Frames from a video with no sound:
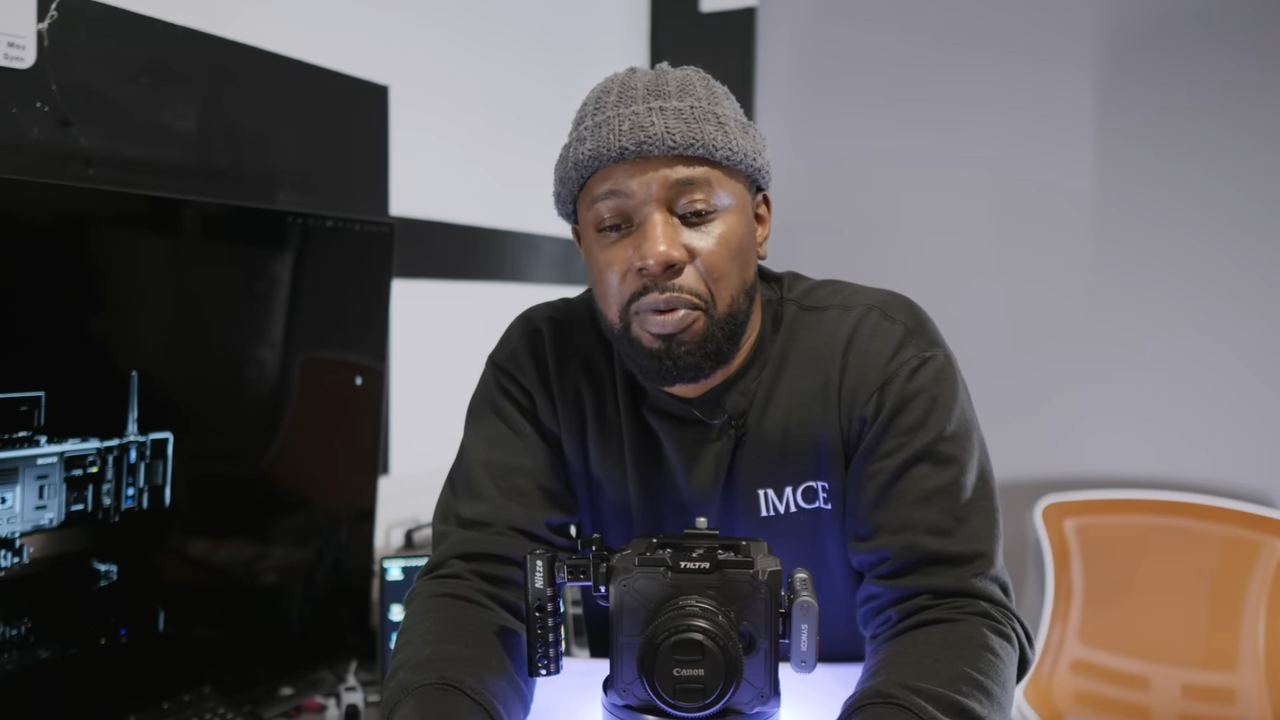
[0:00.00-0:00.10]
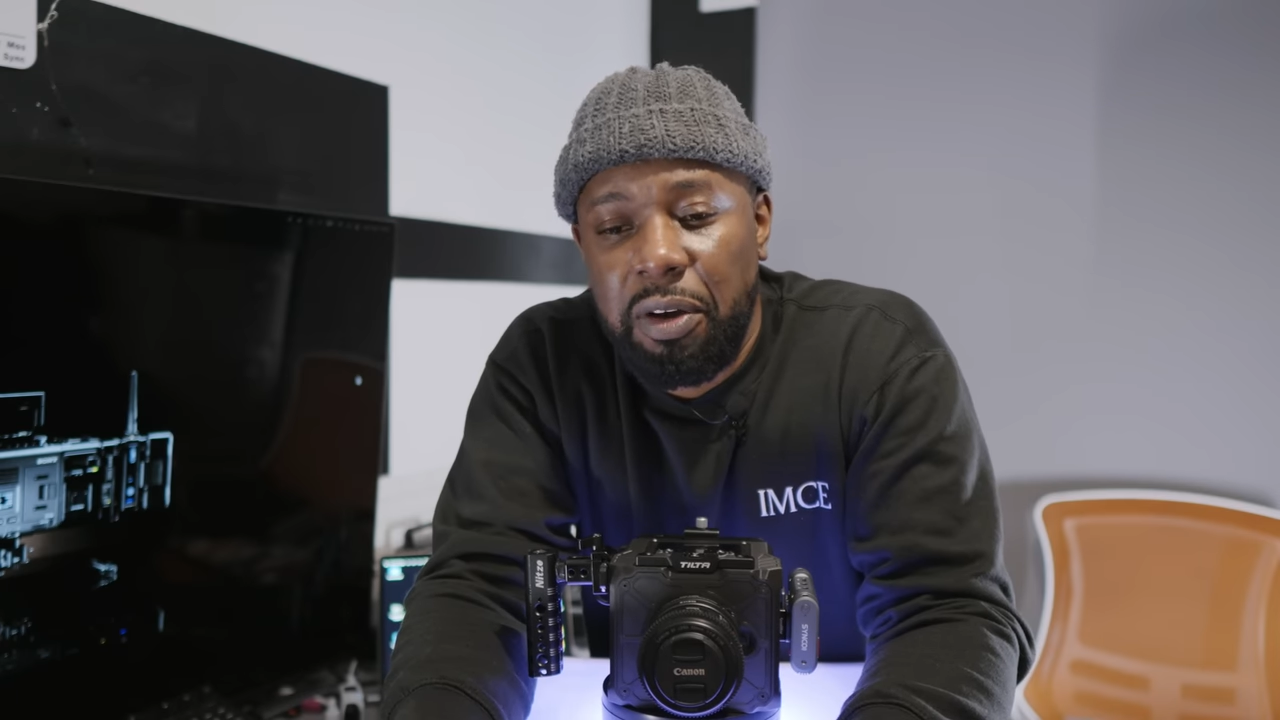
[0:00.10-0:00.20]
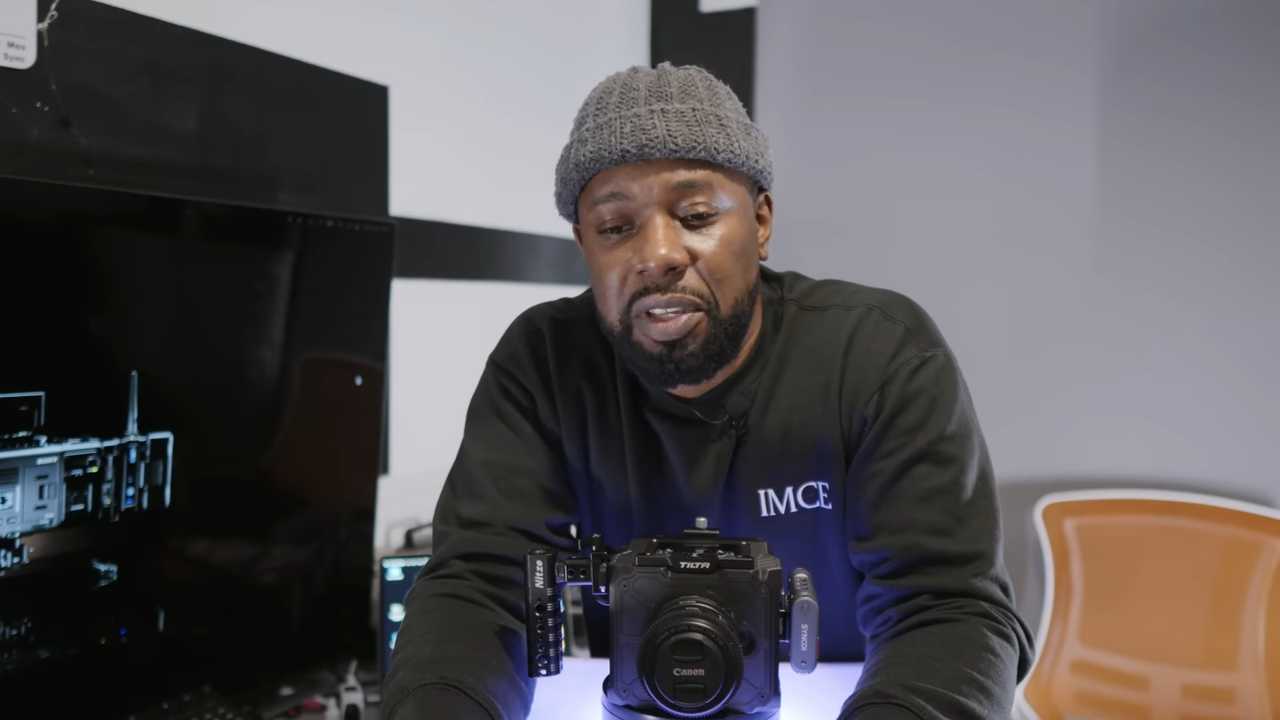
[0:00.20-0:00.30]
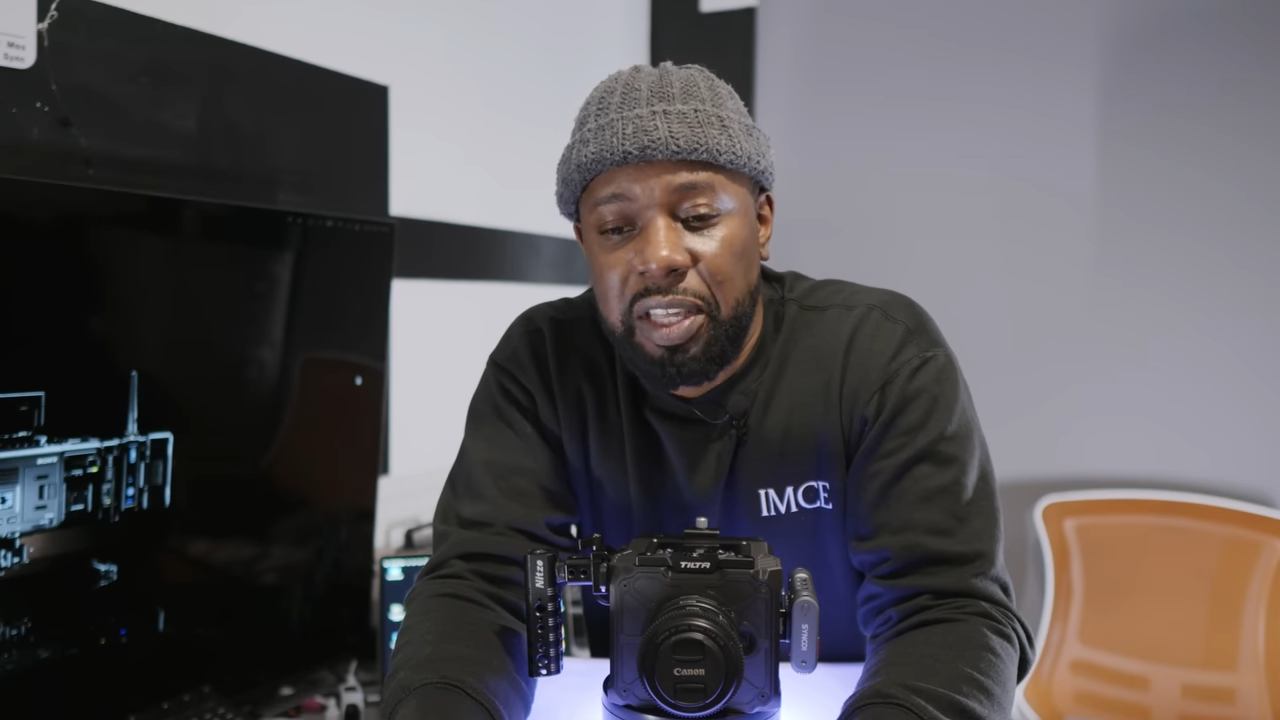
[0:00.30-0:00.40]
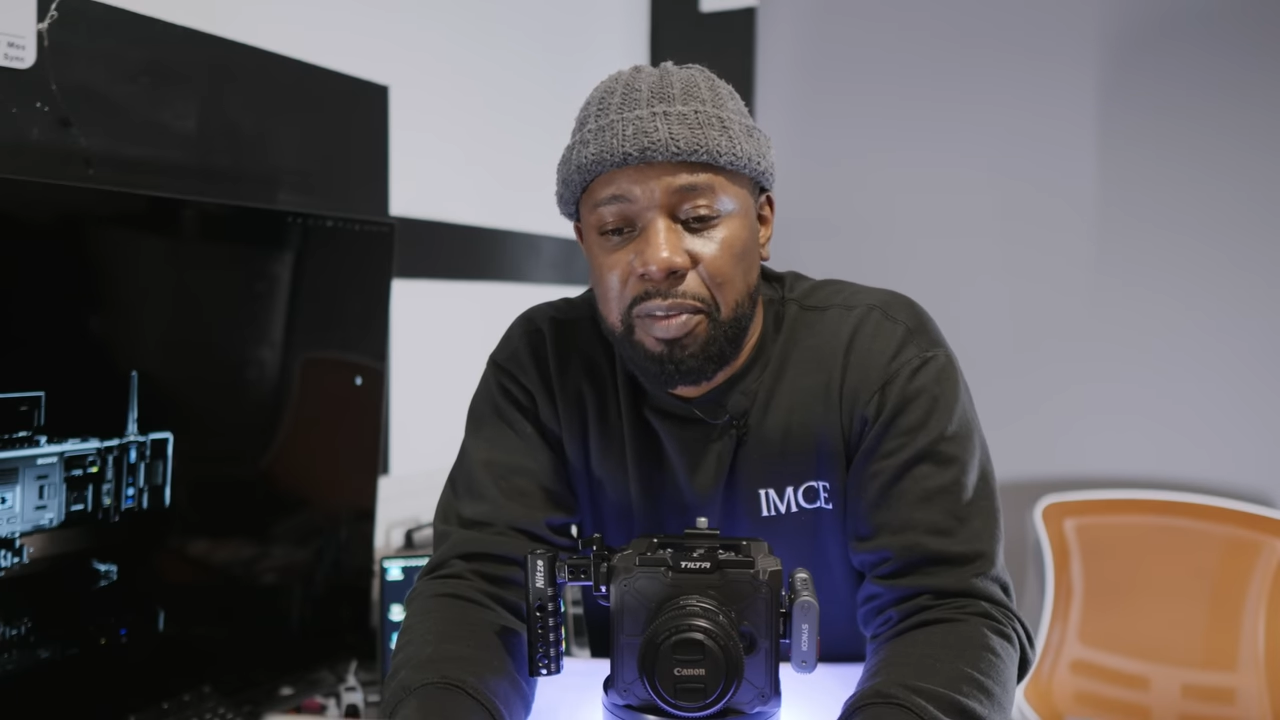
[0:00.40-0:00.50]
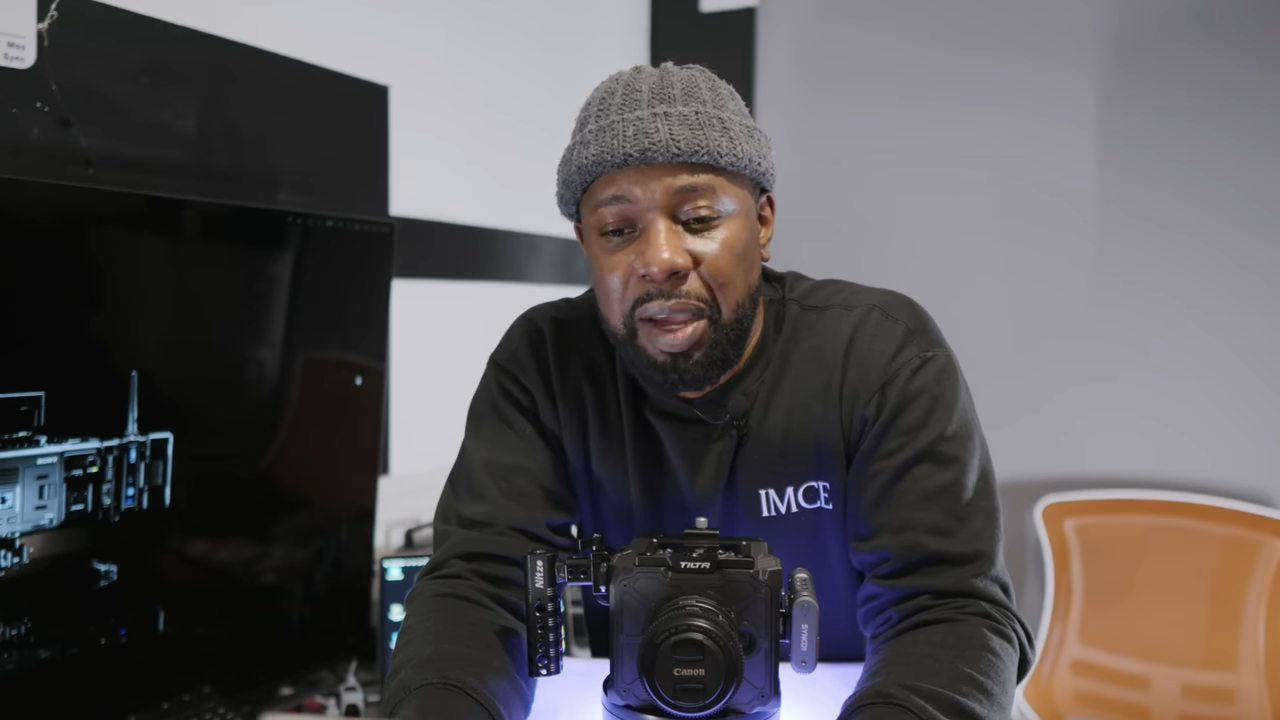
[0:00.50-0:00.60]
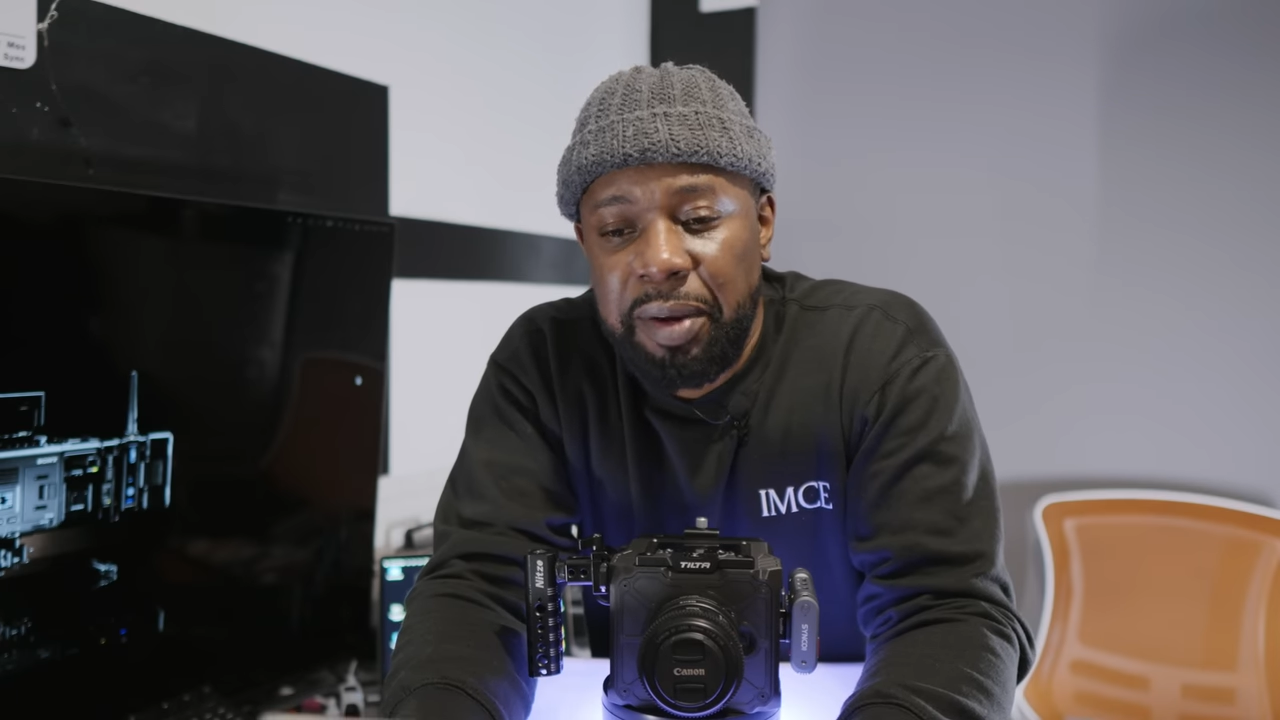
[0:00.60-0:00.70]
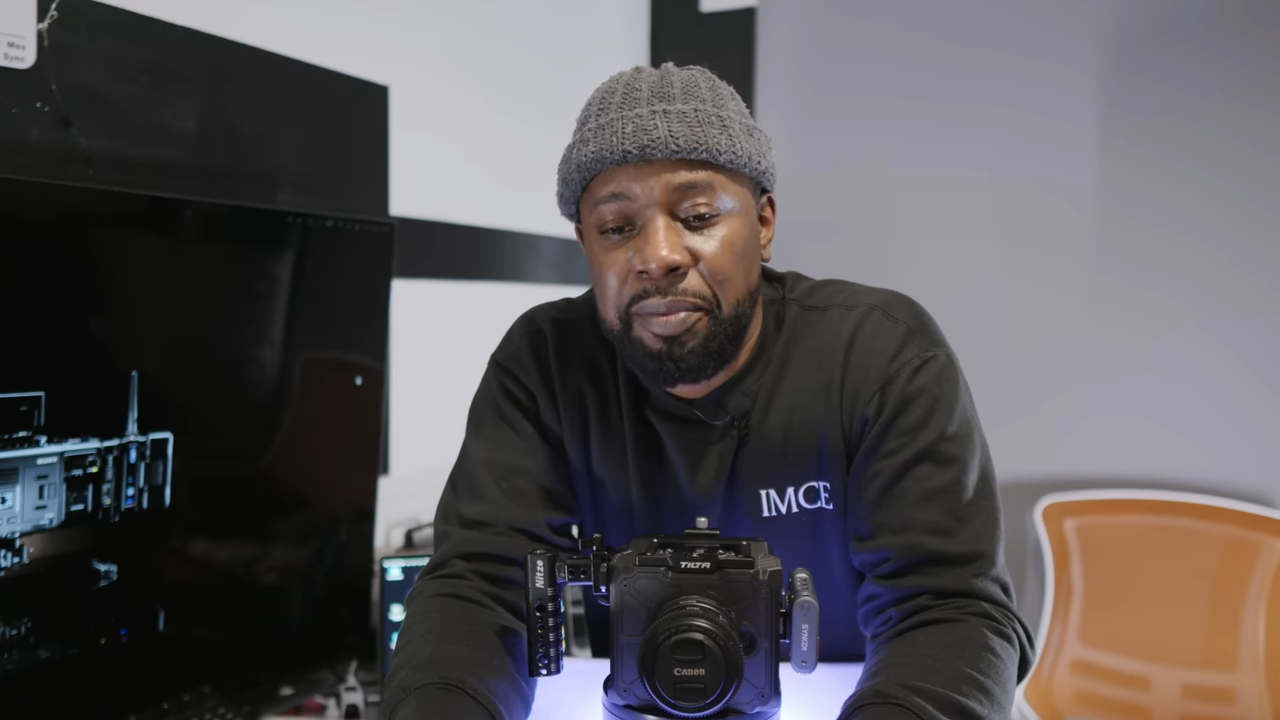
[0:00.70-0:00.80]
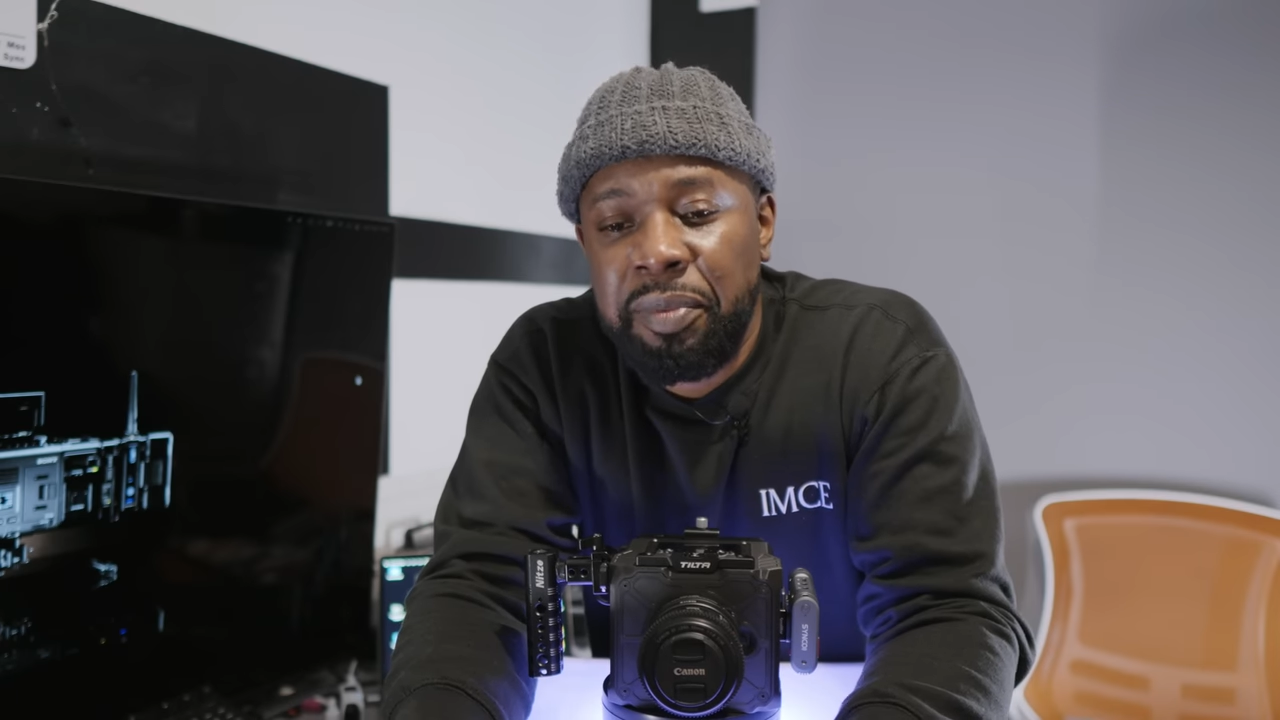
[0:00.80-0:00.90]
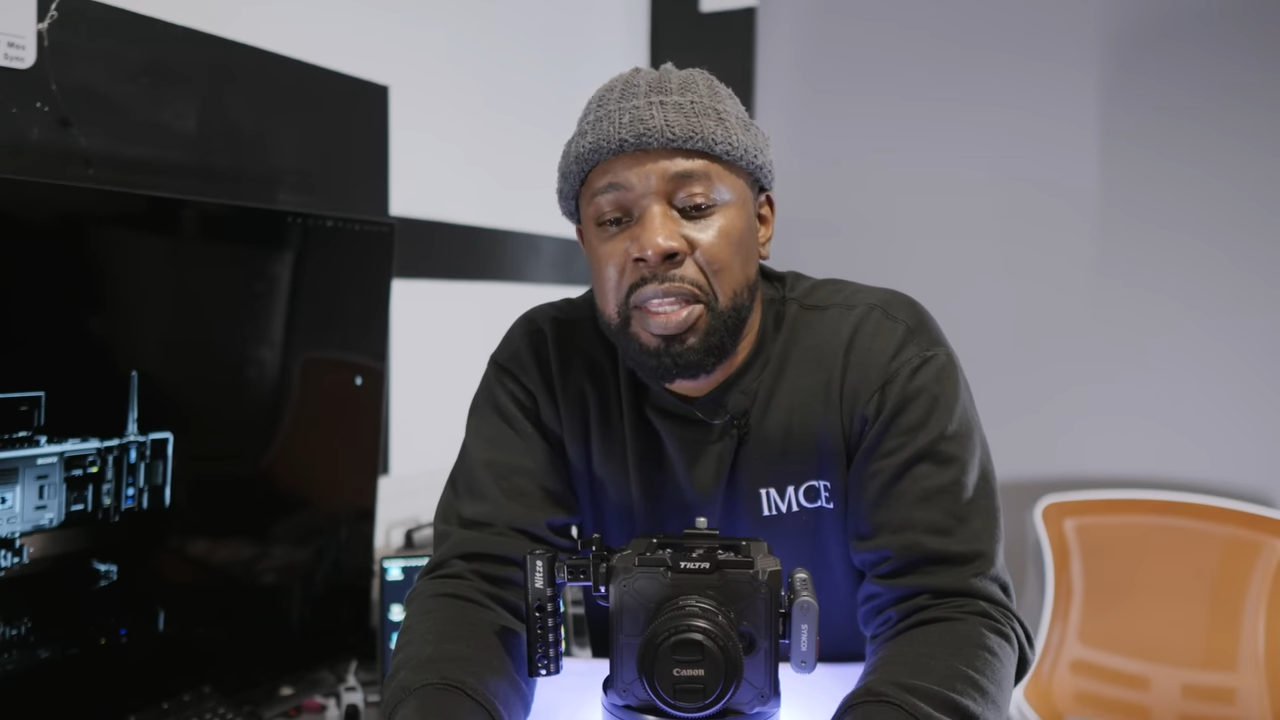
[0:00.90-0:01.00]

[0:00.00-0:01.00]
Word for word: process, man.